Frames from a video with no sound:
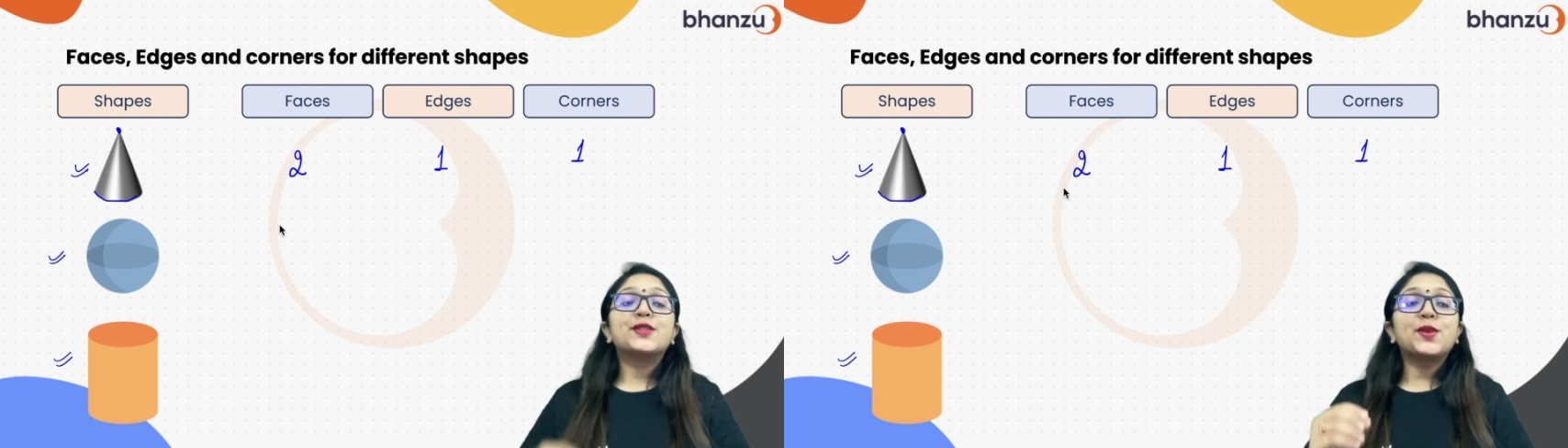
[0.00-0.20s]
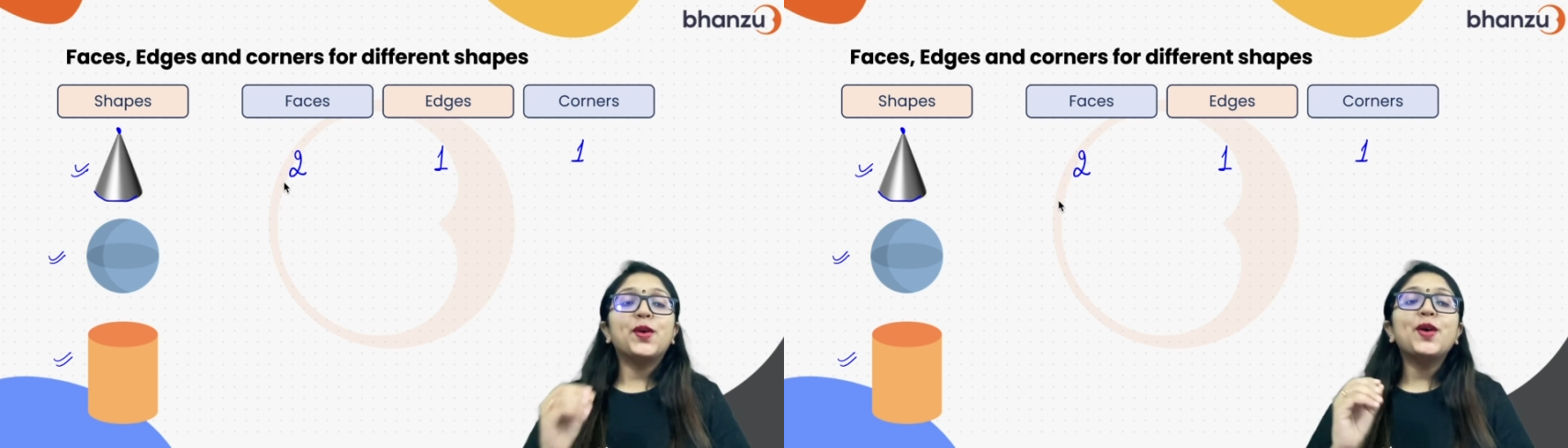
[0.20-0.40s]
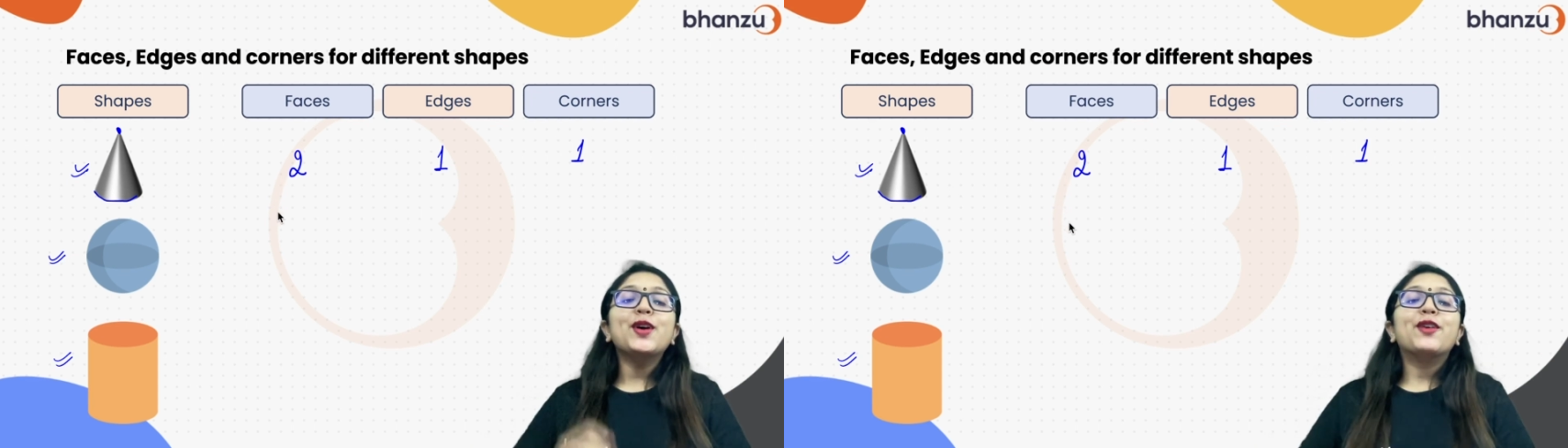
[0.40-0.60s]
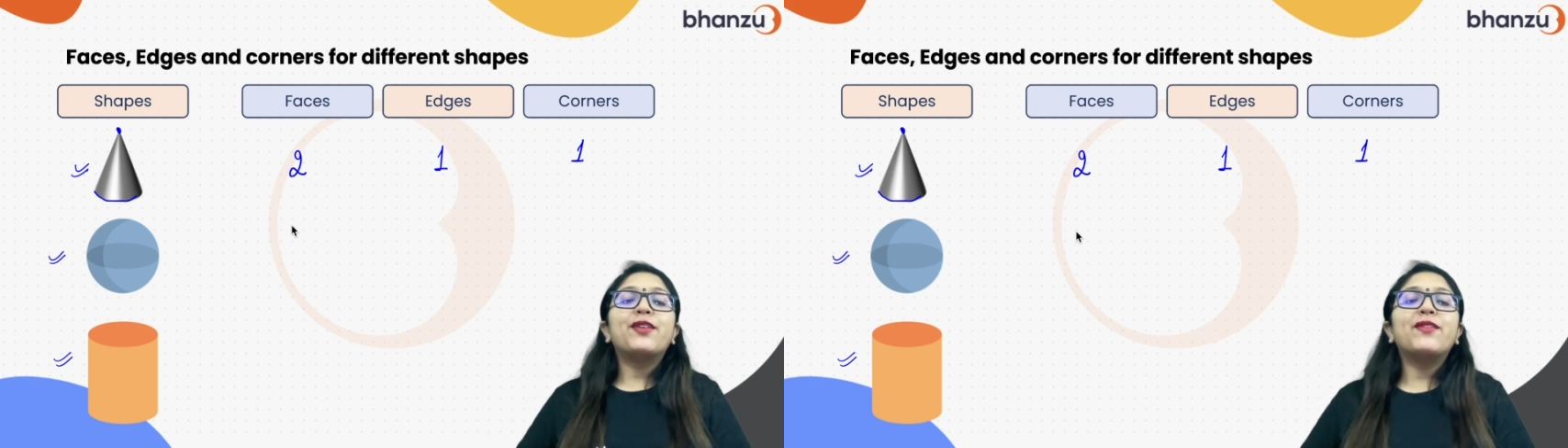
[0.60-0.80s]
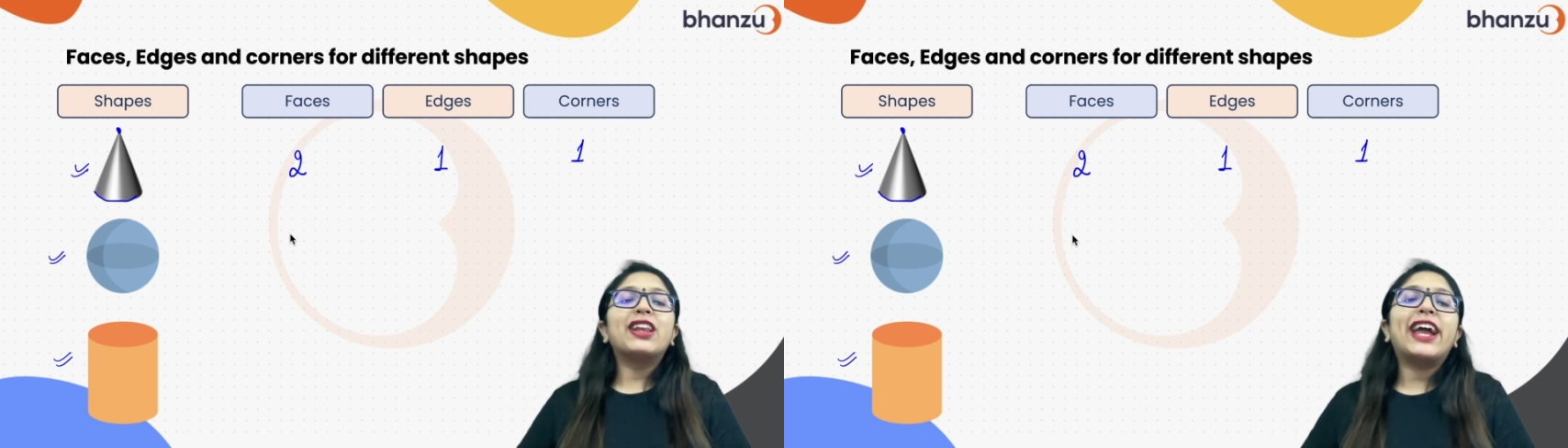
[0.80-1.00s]
So
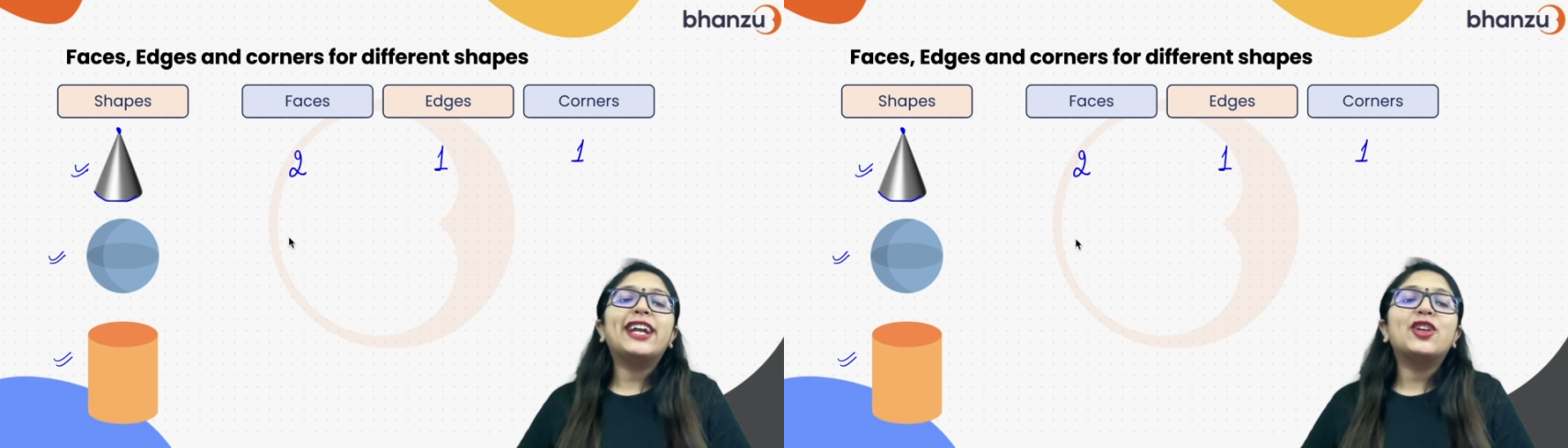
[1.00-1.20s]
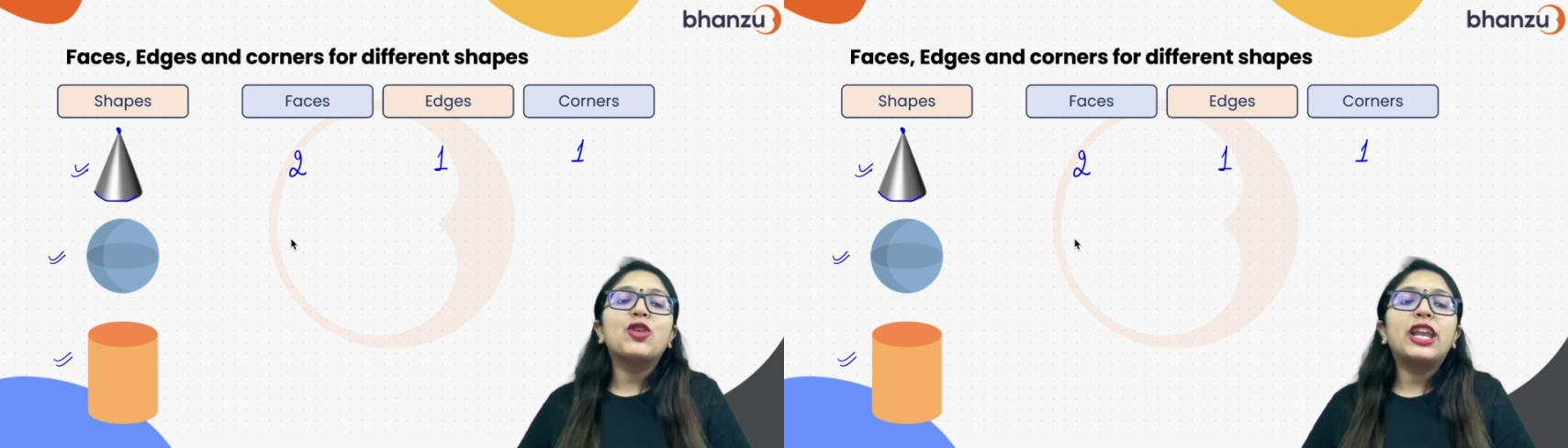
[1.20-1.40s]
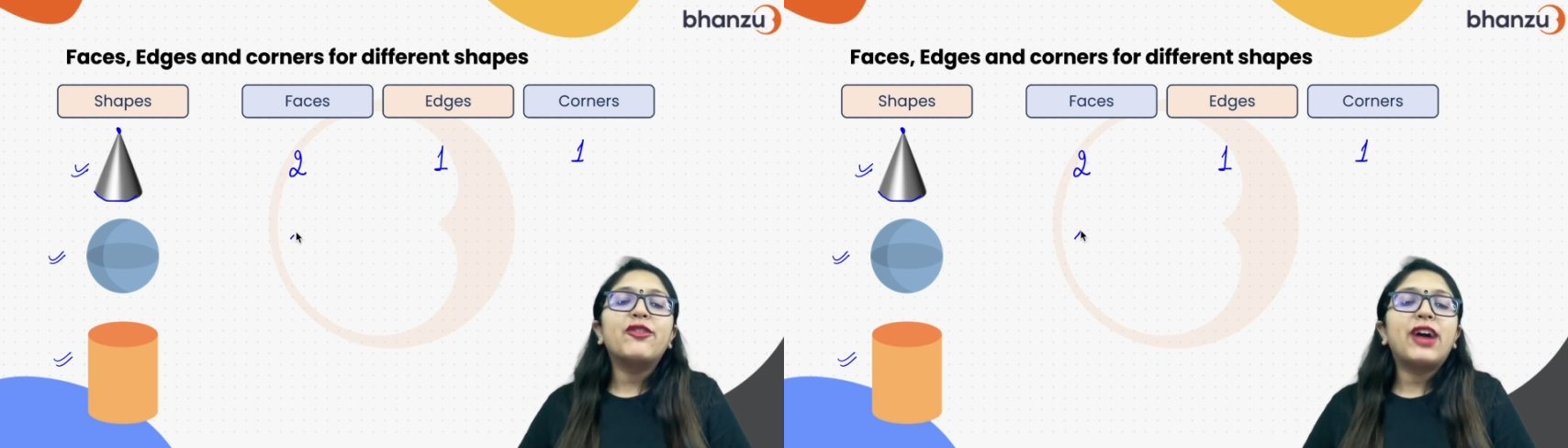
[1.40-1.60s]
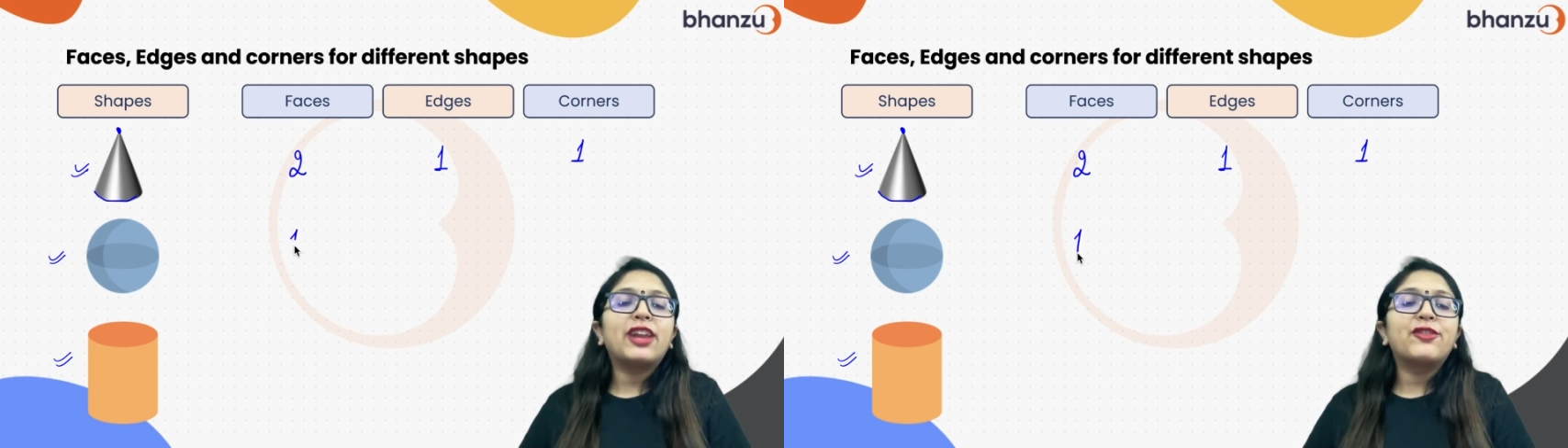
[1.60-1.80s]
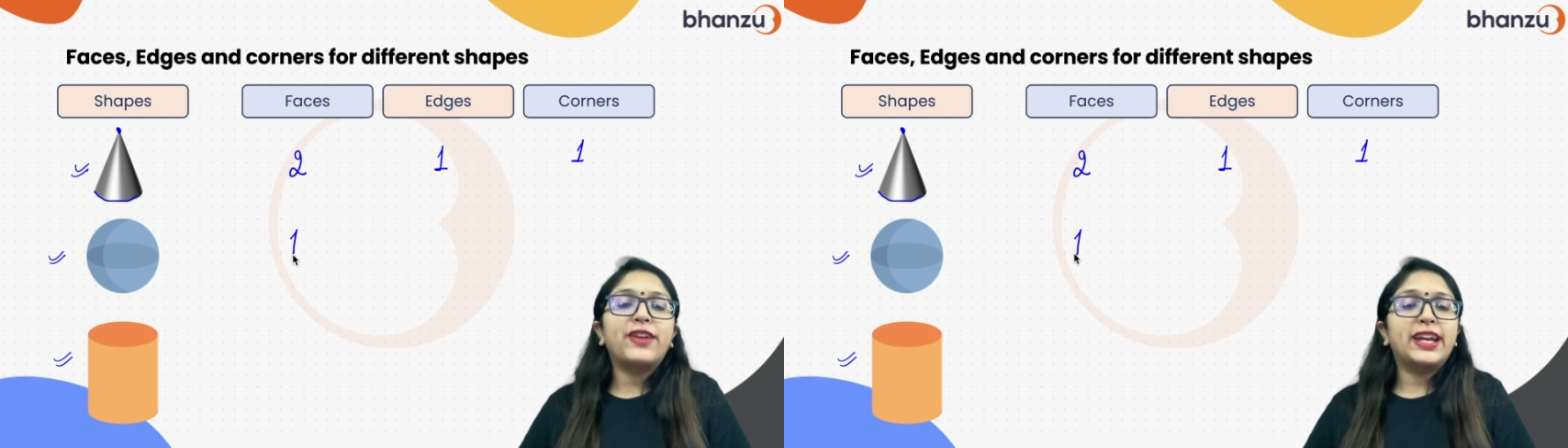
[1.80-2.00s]
we will write only
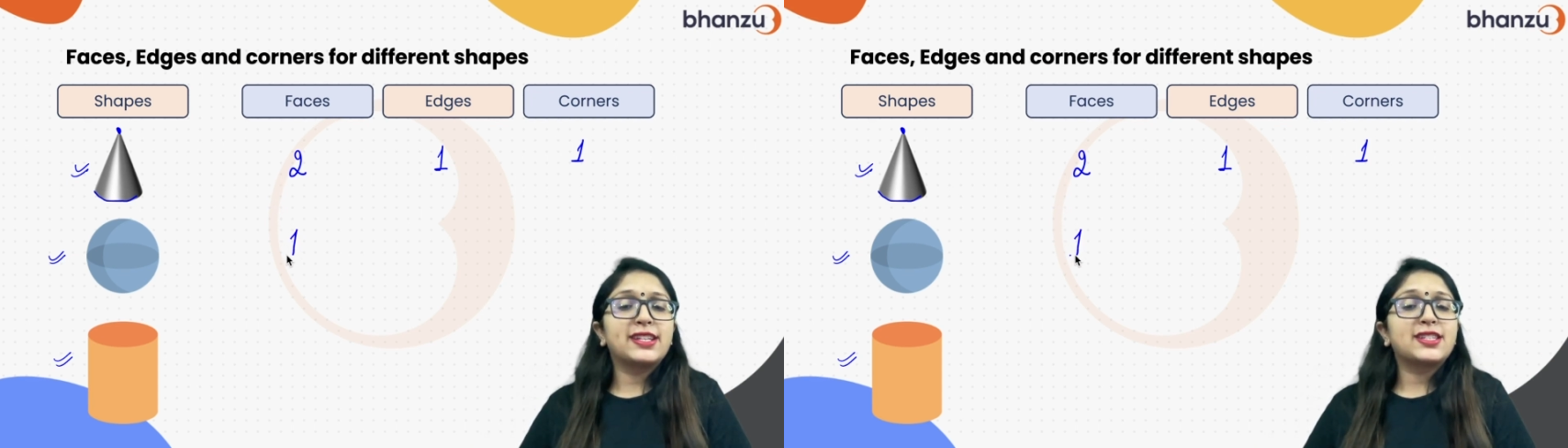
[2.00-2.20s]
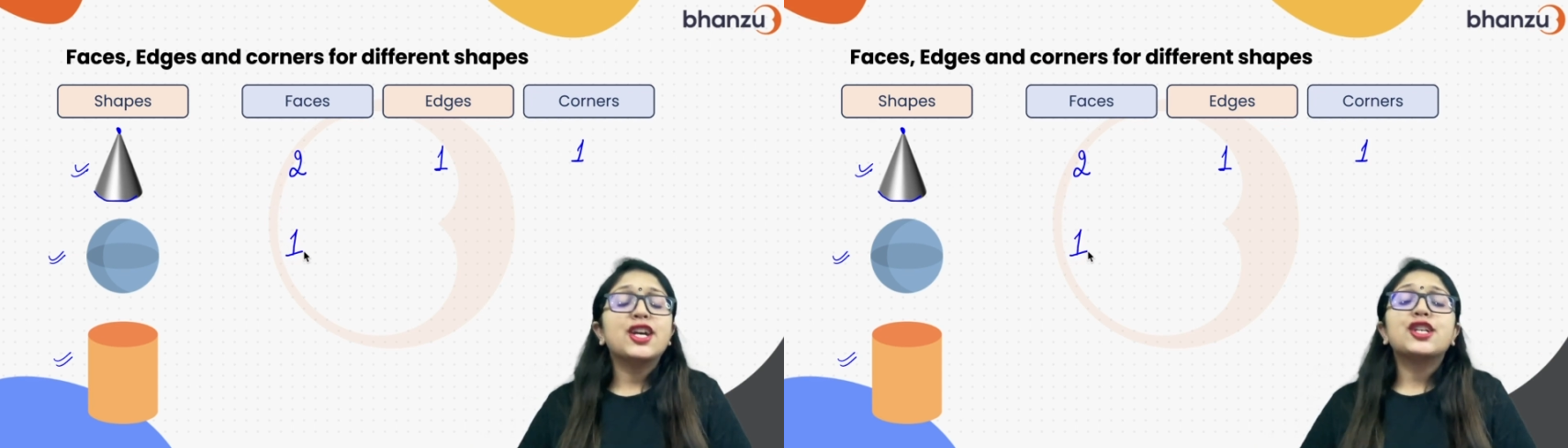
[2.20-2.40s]
one face.